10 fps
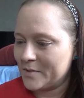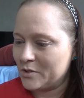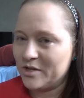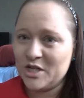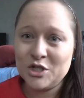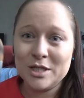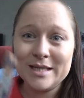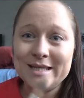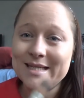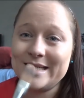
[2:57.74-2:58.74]

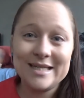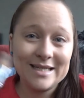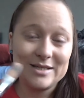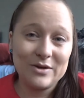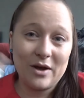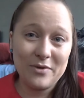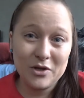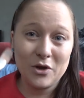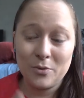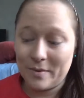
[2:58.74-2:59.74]
traditionalist, so I
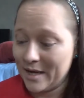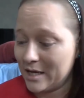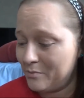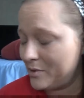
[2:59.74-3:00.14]
think I'll go with my makeup